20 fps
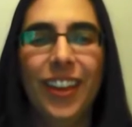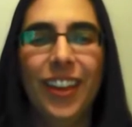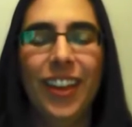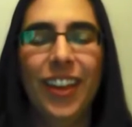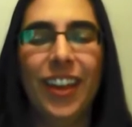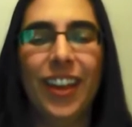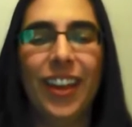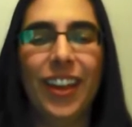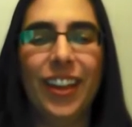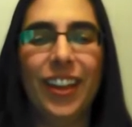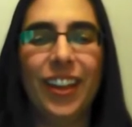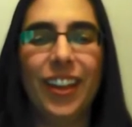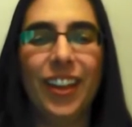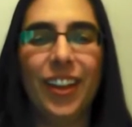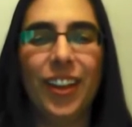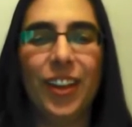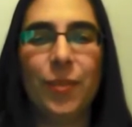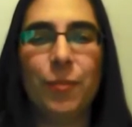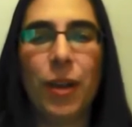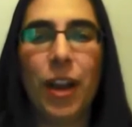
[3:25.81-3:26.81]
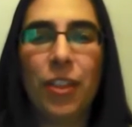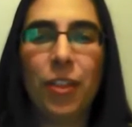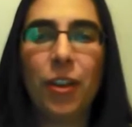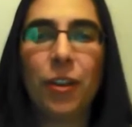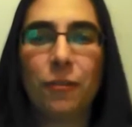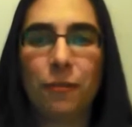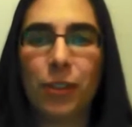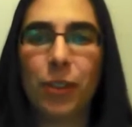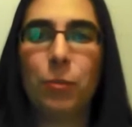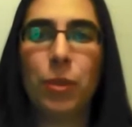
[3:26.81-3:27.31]
And I
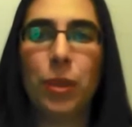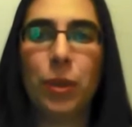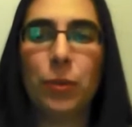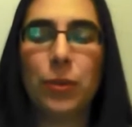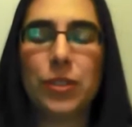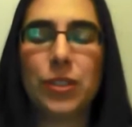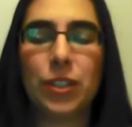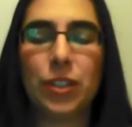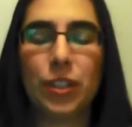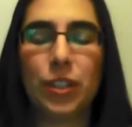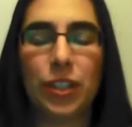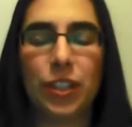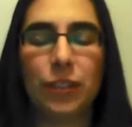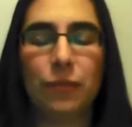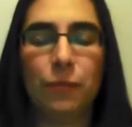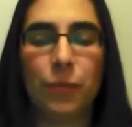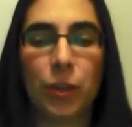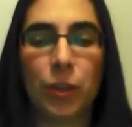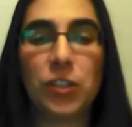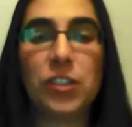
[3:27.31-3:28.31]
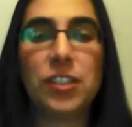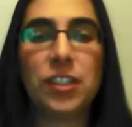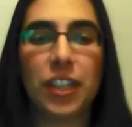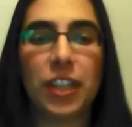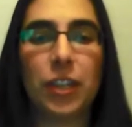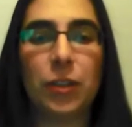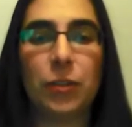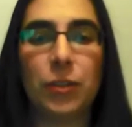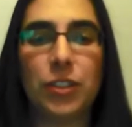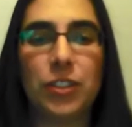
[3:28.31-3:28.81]
thought VB was a good first
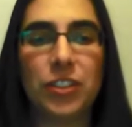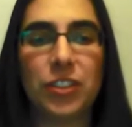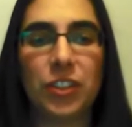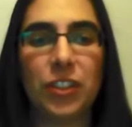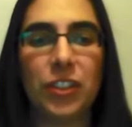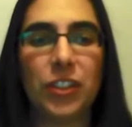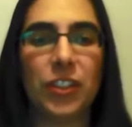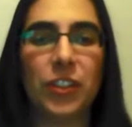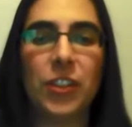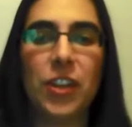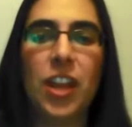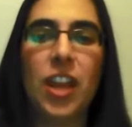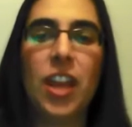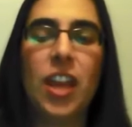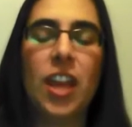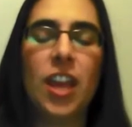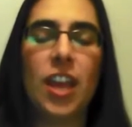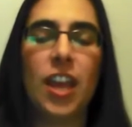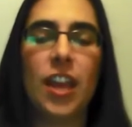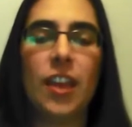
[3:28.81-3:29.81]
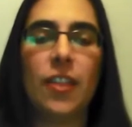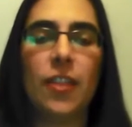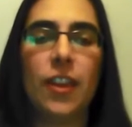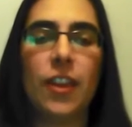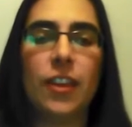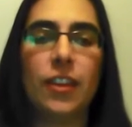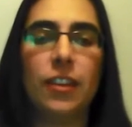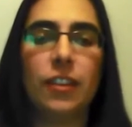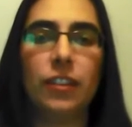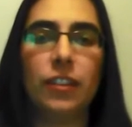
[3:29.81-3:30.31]
language to learn. And
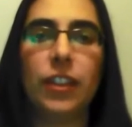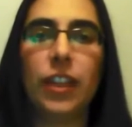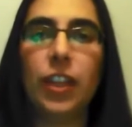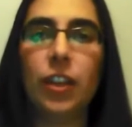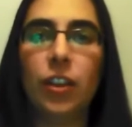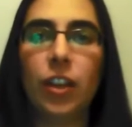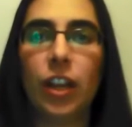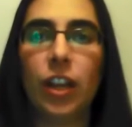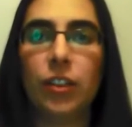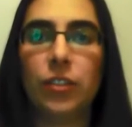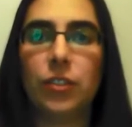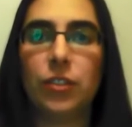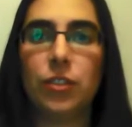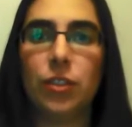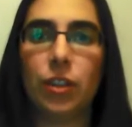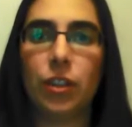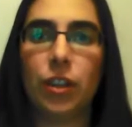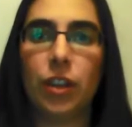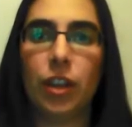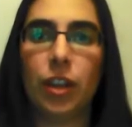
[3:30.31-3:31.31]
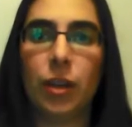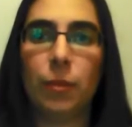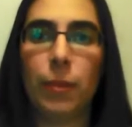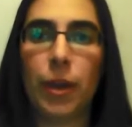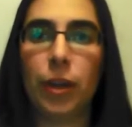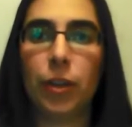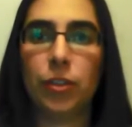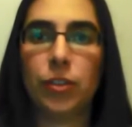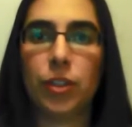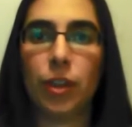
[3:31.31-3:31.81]
then later I also took a
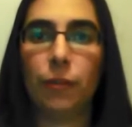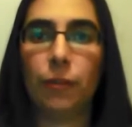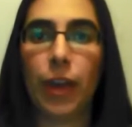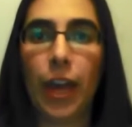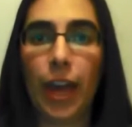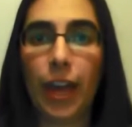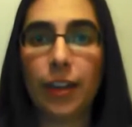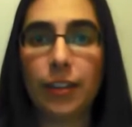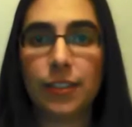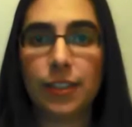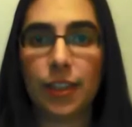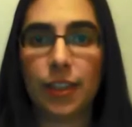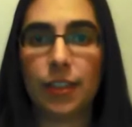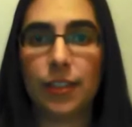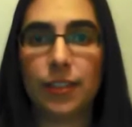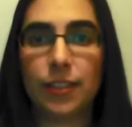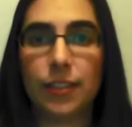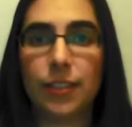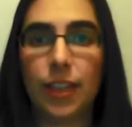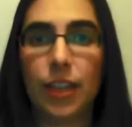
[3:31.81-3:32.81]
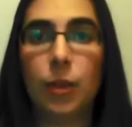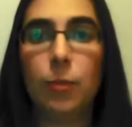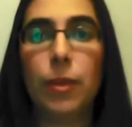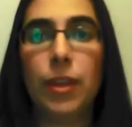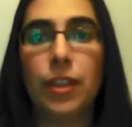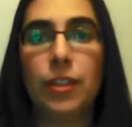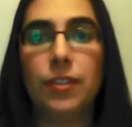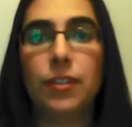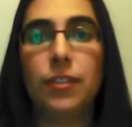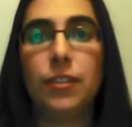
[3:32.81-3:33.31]
Microsoft Access
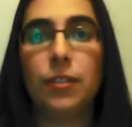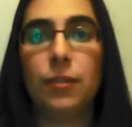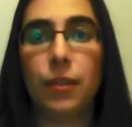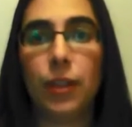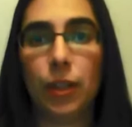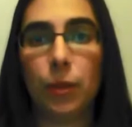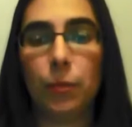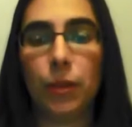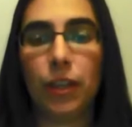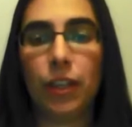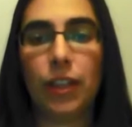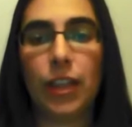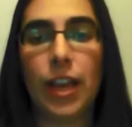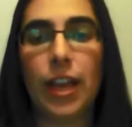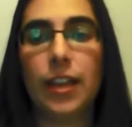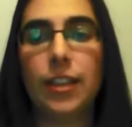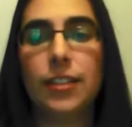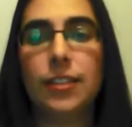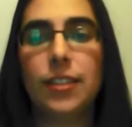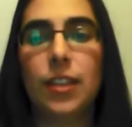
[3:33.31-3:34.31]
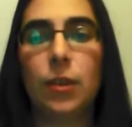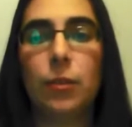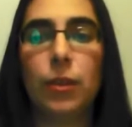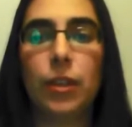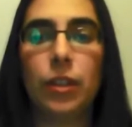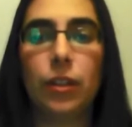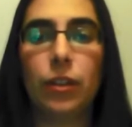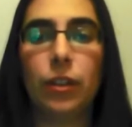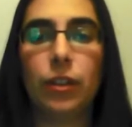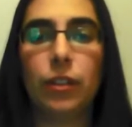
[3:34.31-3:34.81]
database development class, and we
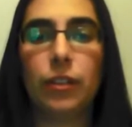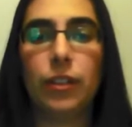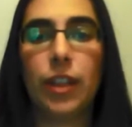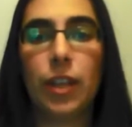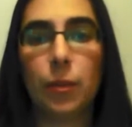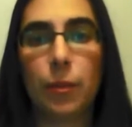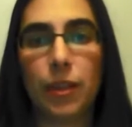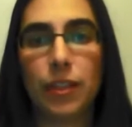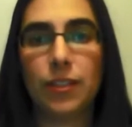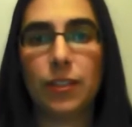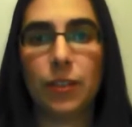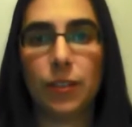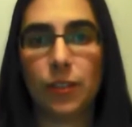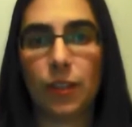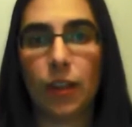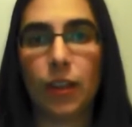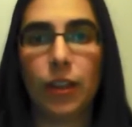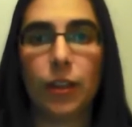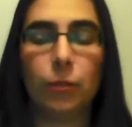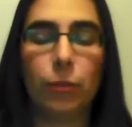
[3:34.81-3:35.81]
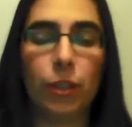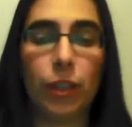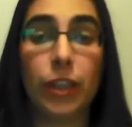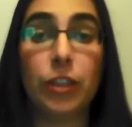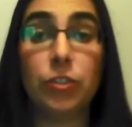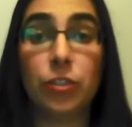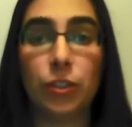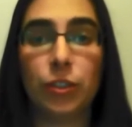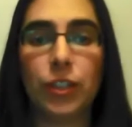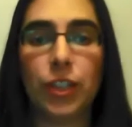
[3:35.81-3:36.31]
learned database design,
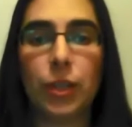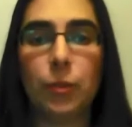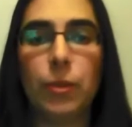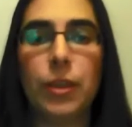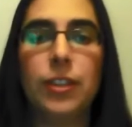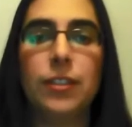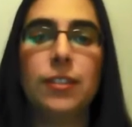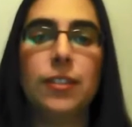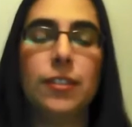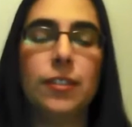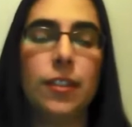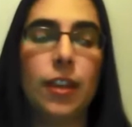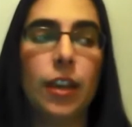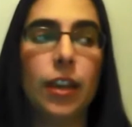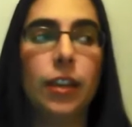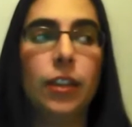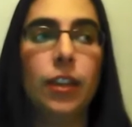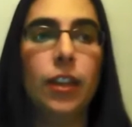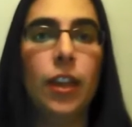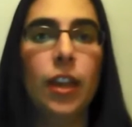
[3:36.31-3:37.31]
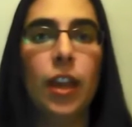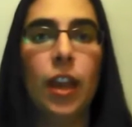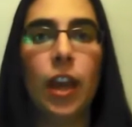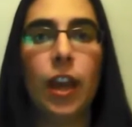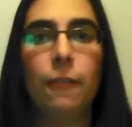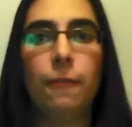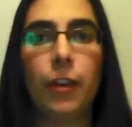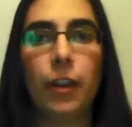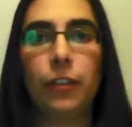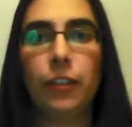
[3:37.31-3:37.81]
relational database design.
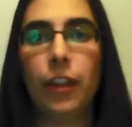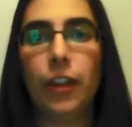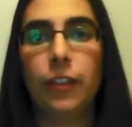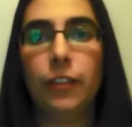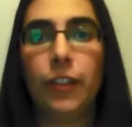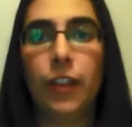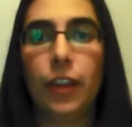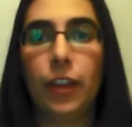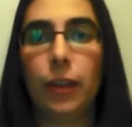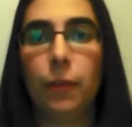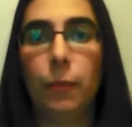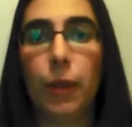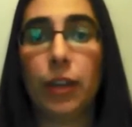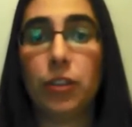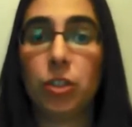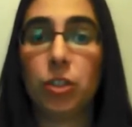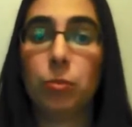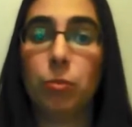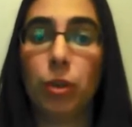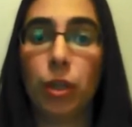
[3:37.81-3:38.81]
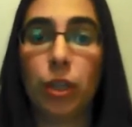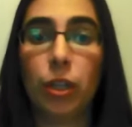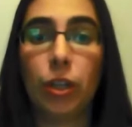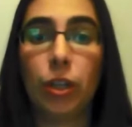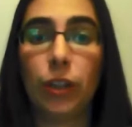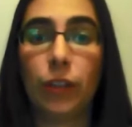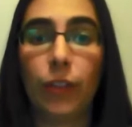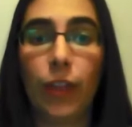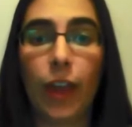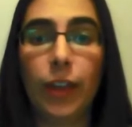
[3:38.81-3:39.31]
I found out that I'm actually pretty good
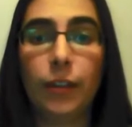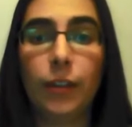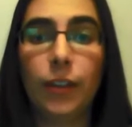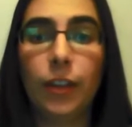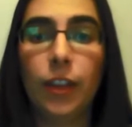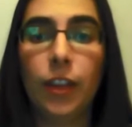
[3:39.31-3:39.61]
at that.